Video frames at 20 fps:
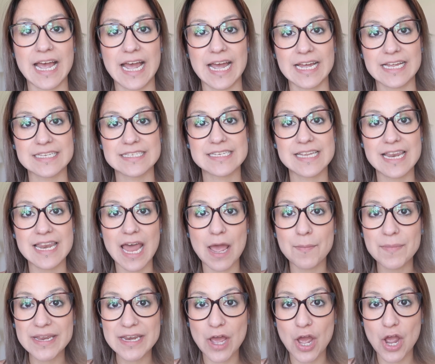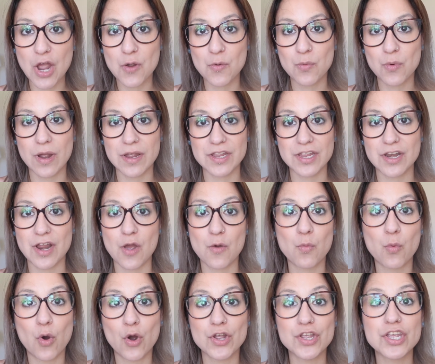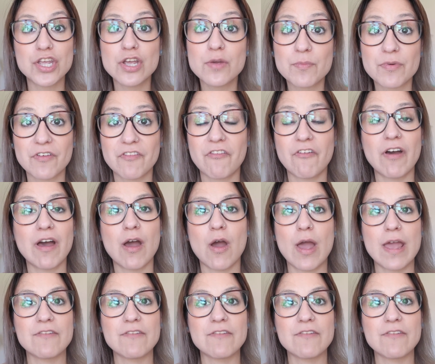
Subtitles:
and let me know, you know, what you prefer.